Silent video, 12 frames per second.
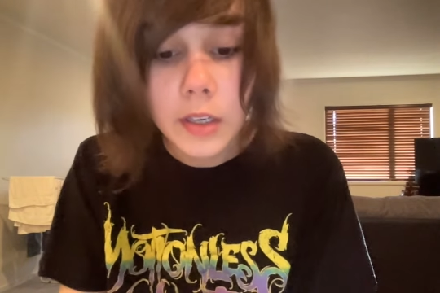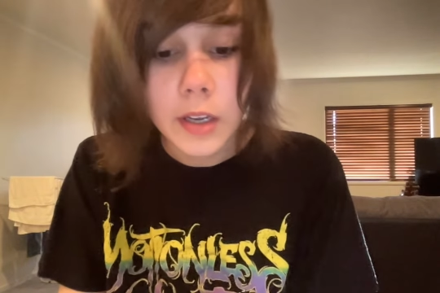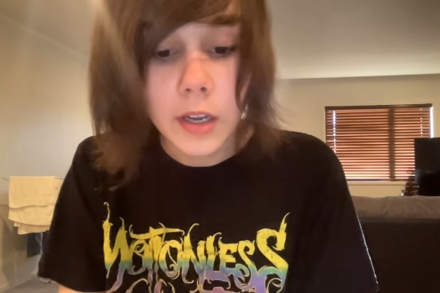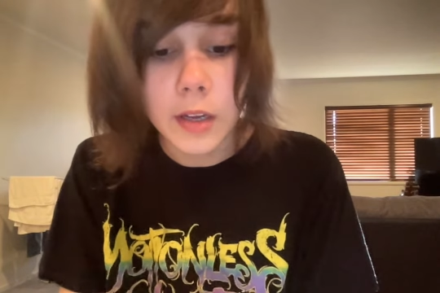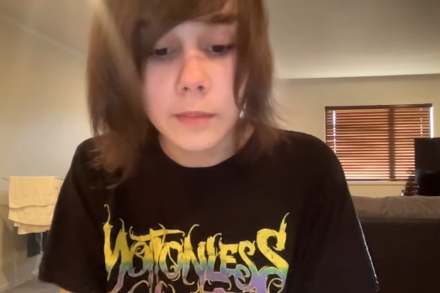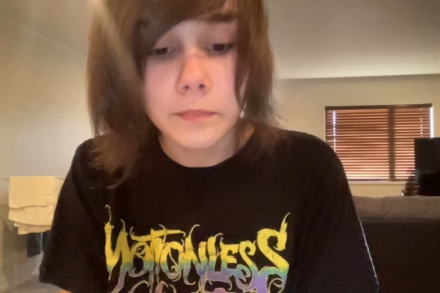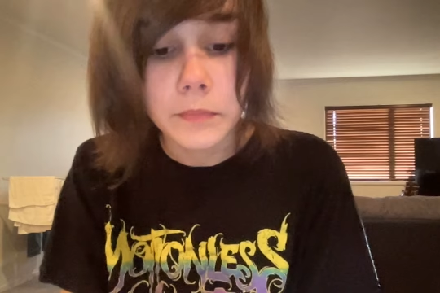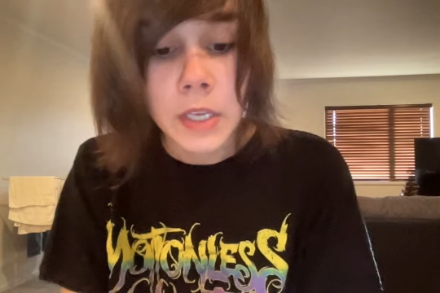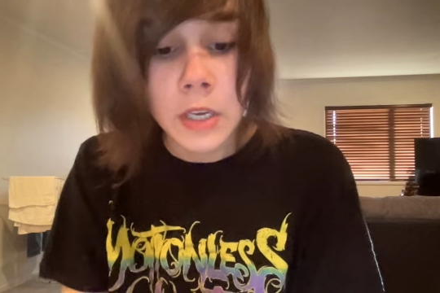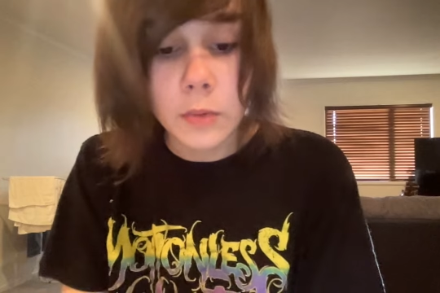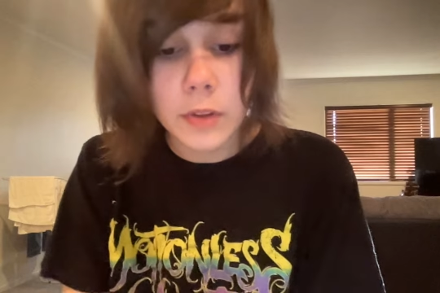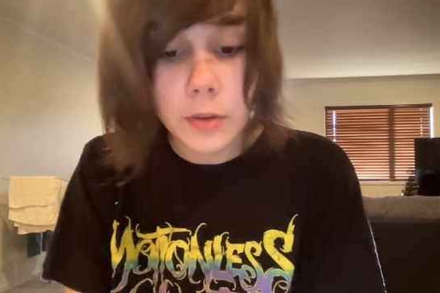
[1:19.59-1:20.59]
Um,
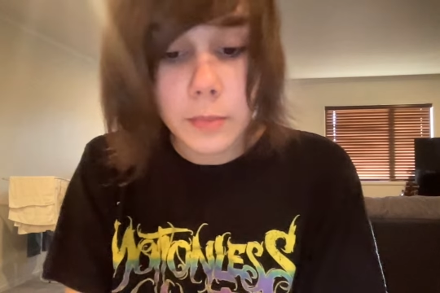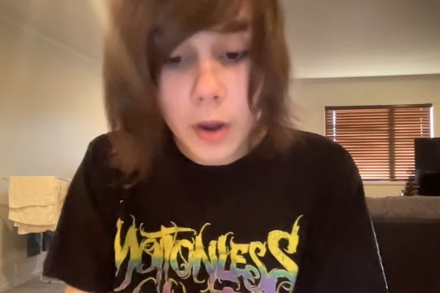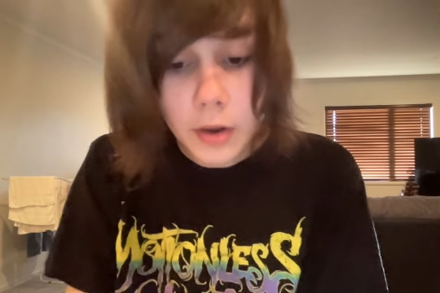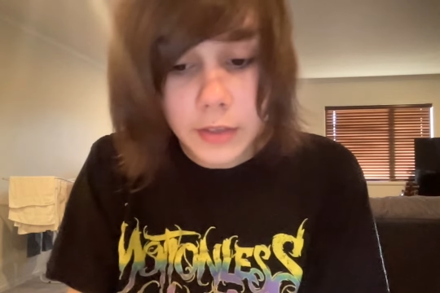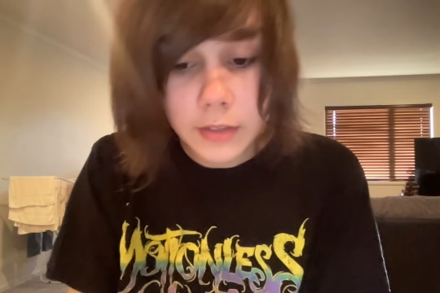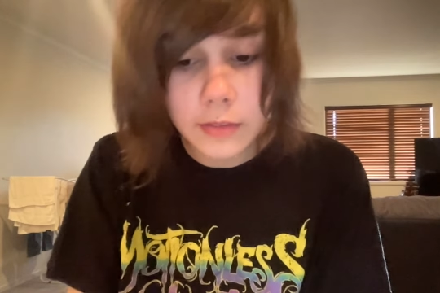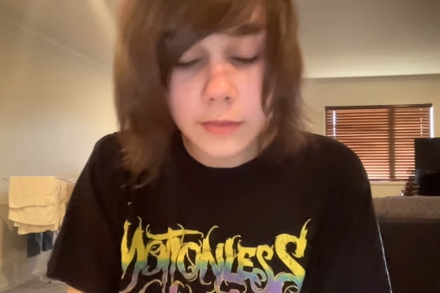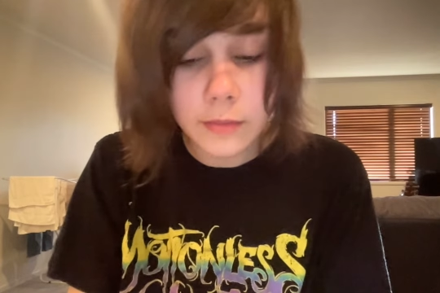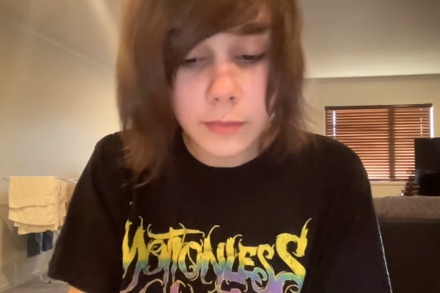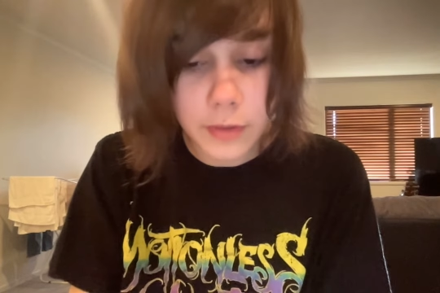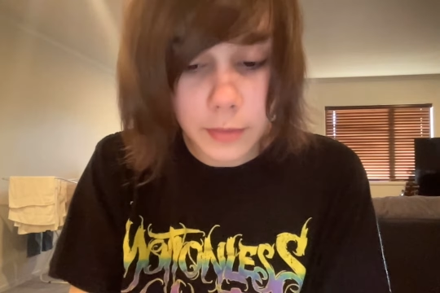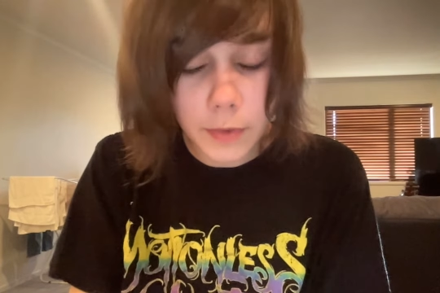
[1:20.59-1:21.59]
with a modest
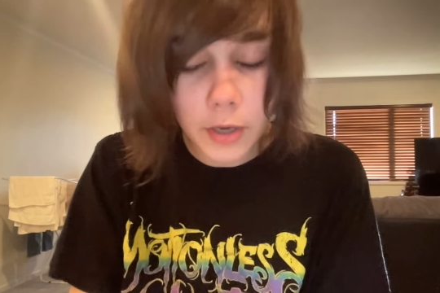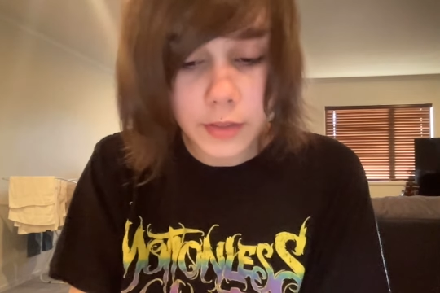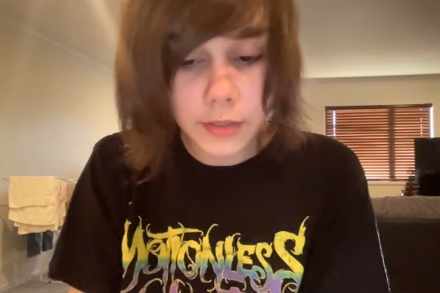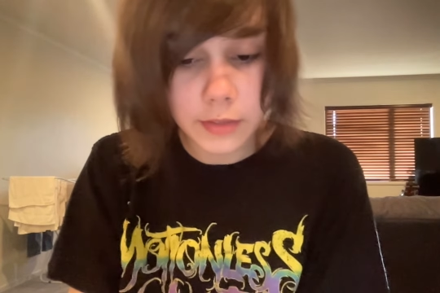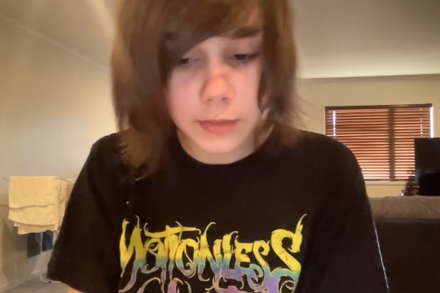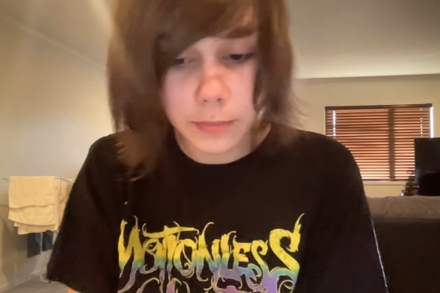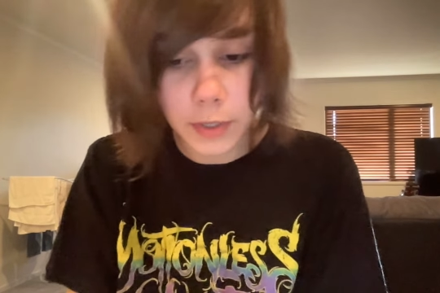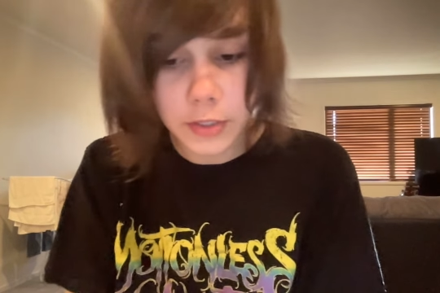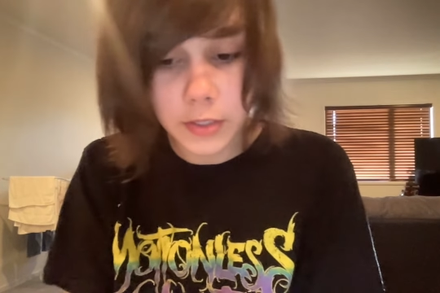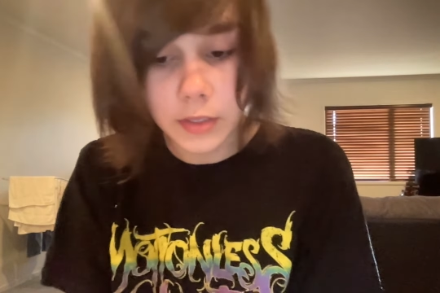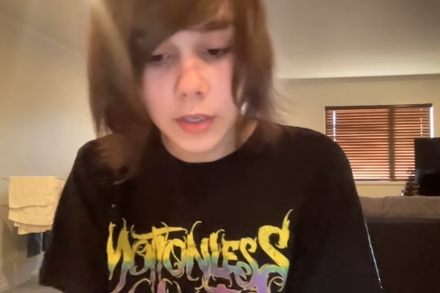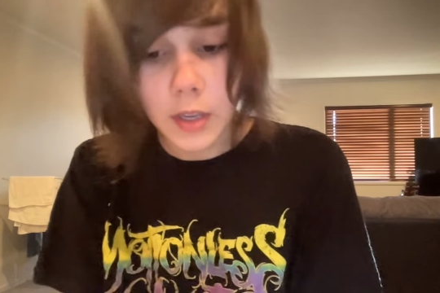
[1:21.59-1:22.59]
with a modest
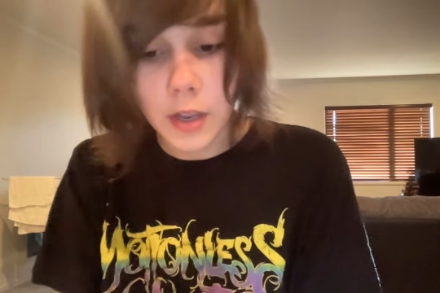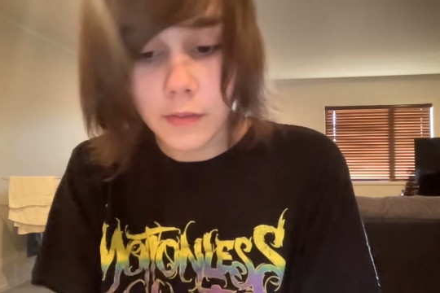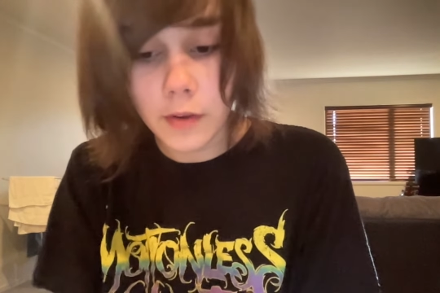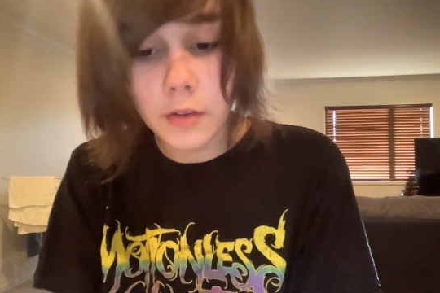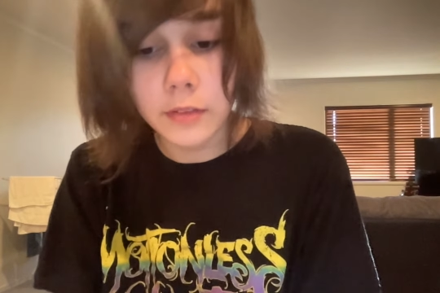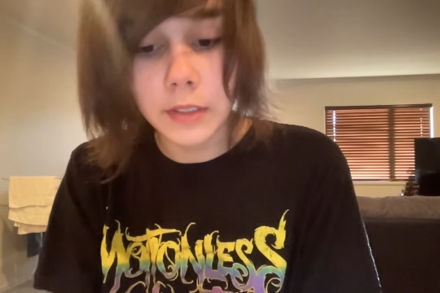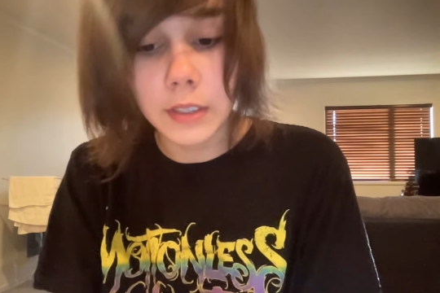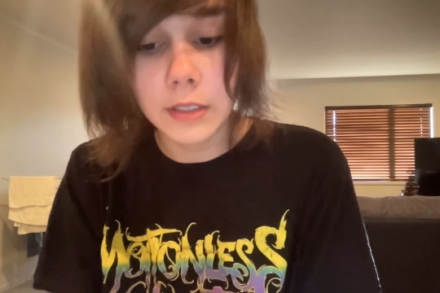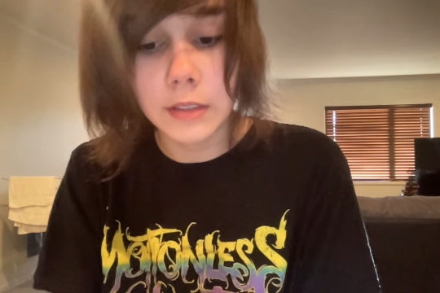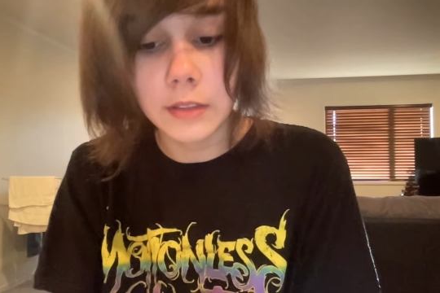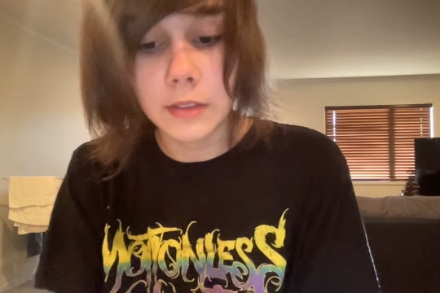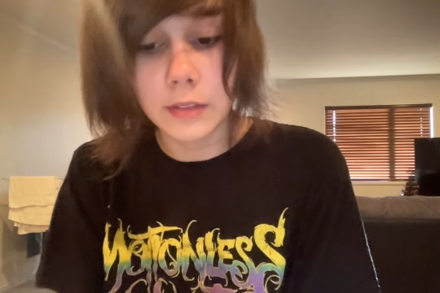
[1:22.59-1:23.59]
budget of only
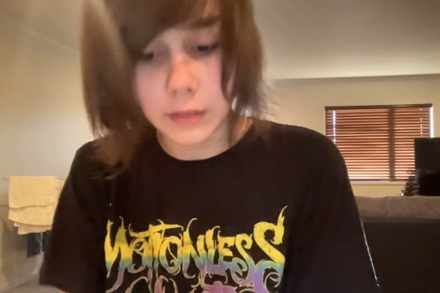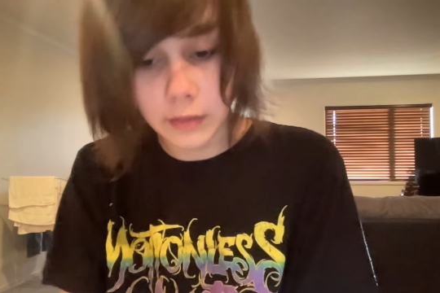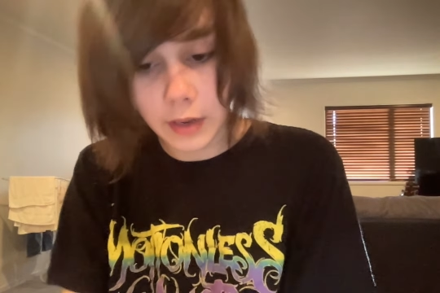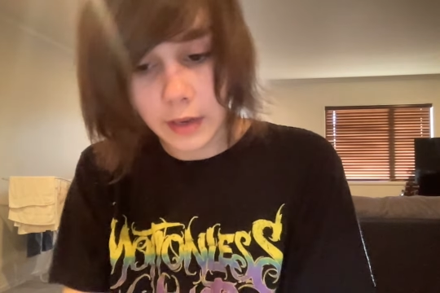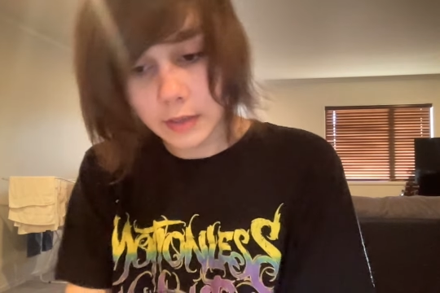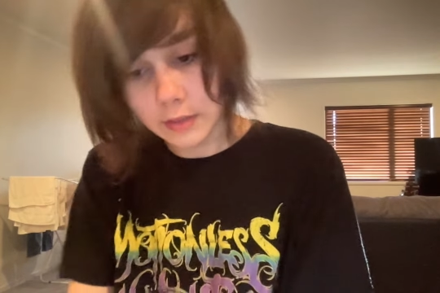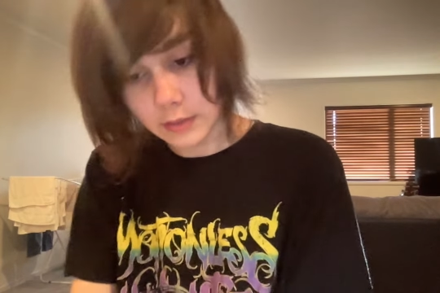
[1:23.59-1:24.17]
nine